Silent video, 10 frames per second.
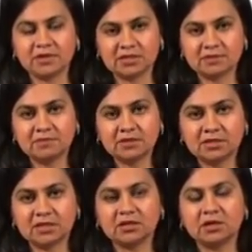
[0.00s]

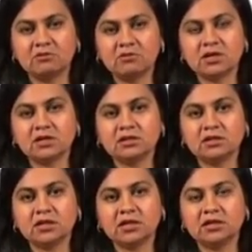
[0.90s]
principles that
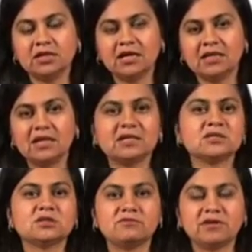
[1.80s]
govern the
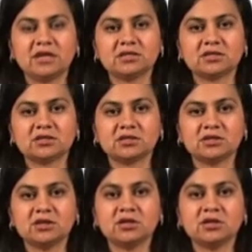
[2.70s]
analysis of a text.